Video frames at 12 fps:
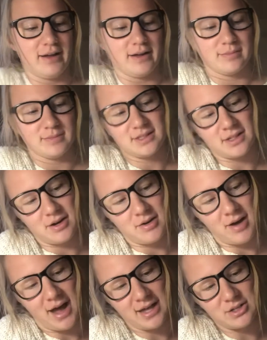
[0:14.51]

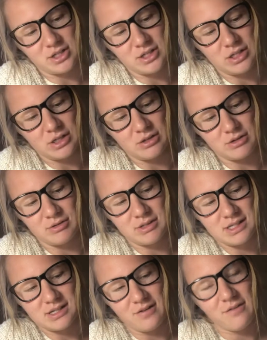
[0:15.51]
So I just
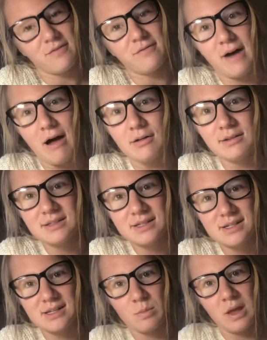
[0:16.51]
used felt
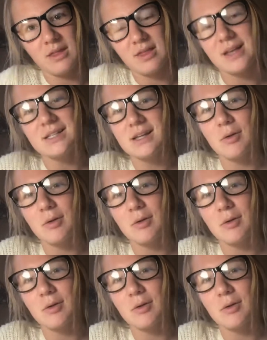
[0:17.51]
to make this.